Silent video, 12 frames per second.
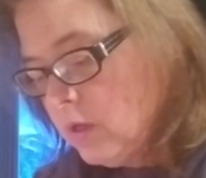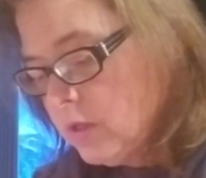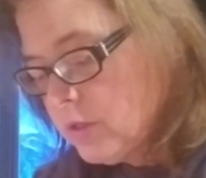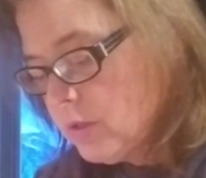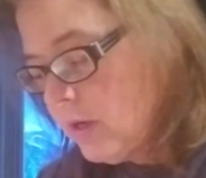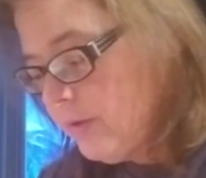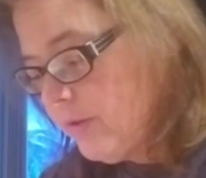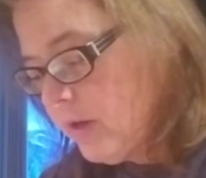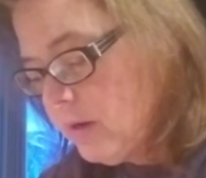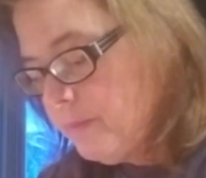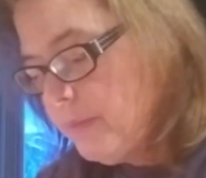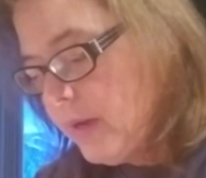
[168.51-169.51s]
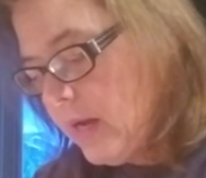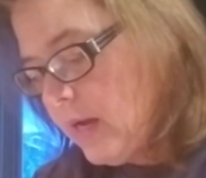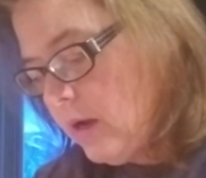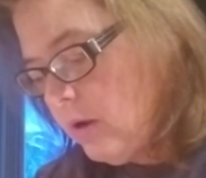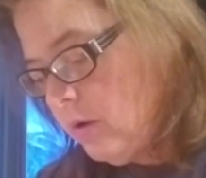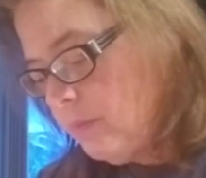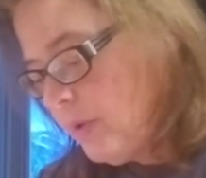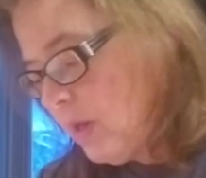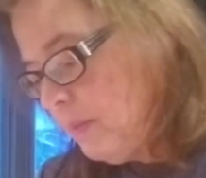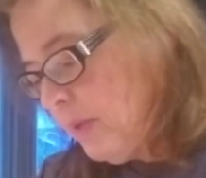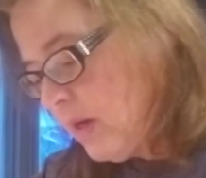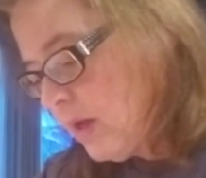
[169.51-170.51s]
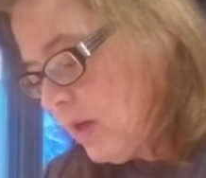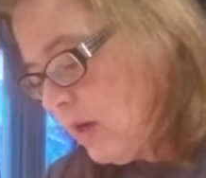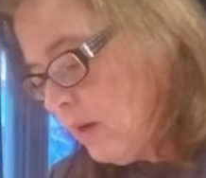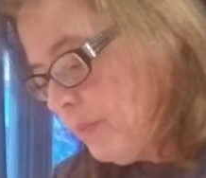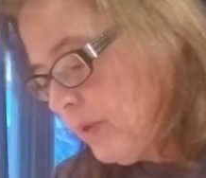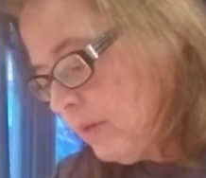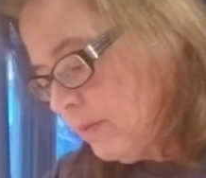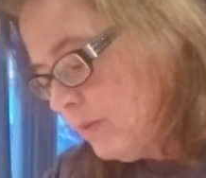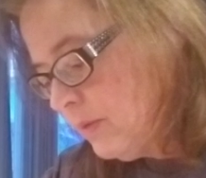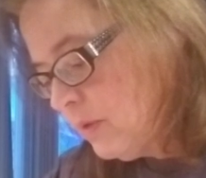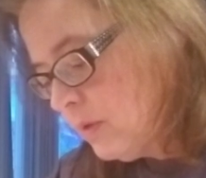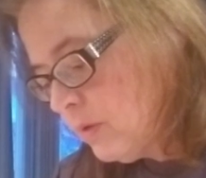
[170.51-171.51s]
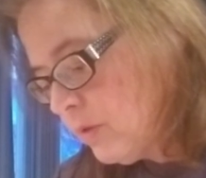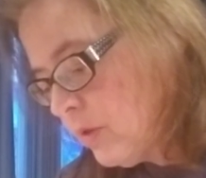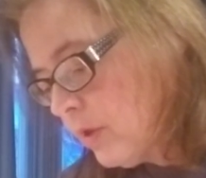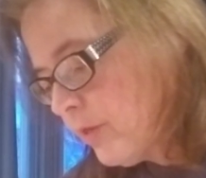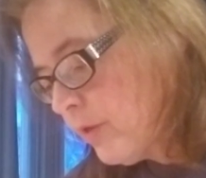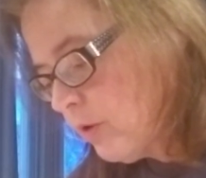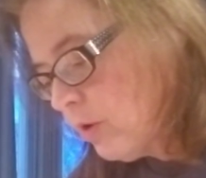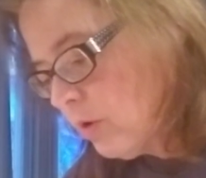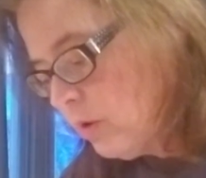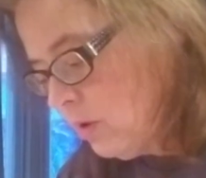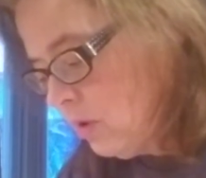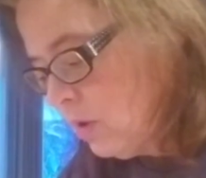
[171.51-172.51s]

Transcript: So I've got probably about a cup and a third.